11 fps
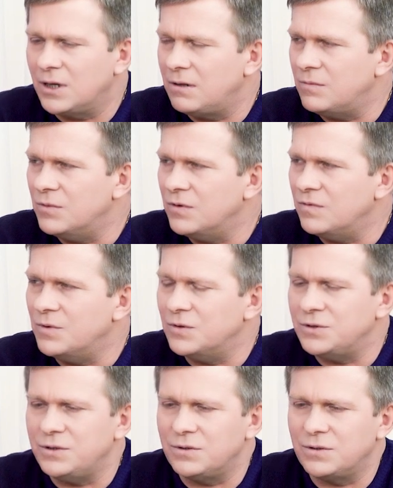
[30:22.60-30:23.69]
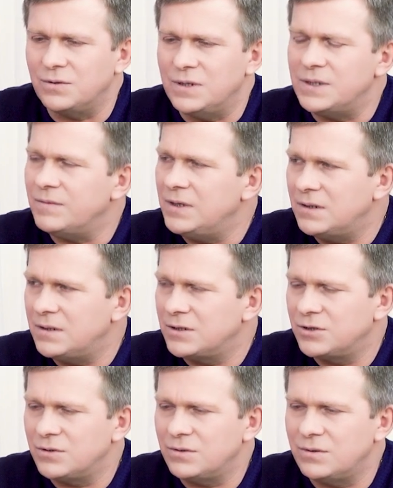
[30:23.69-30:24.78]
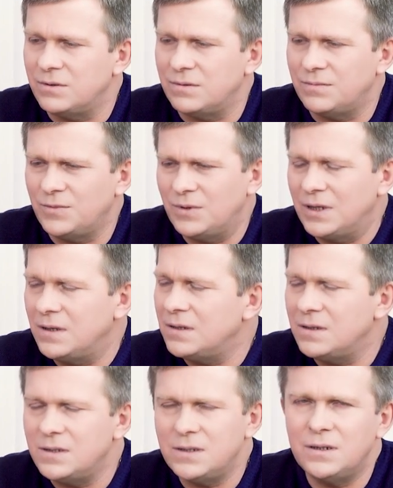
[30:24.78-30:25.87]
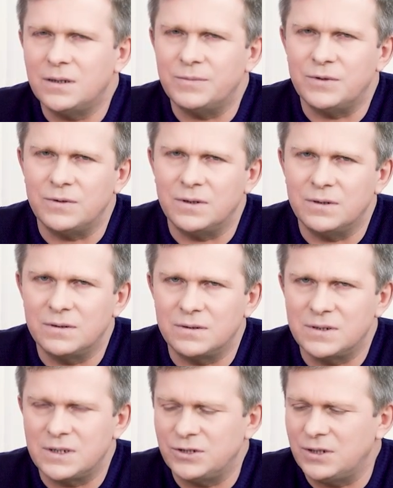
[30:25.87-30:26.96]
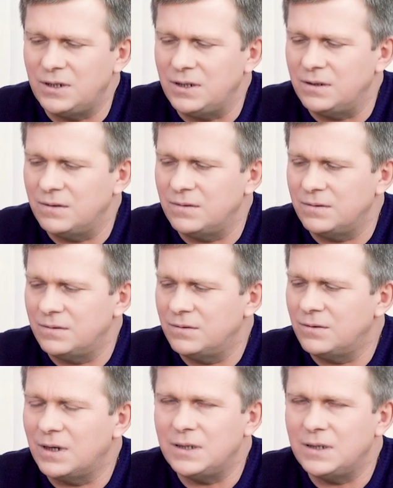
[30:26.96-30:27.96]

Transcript: Yes, those who were really accumulating God's love, who were really following the path.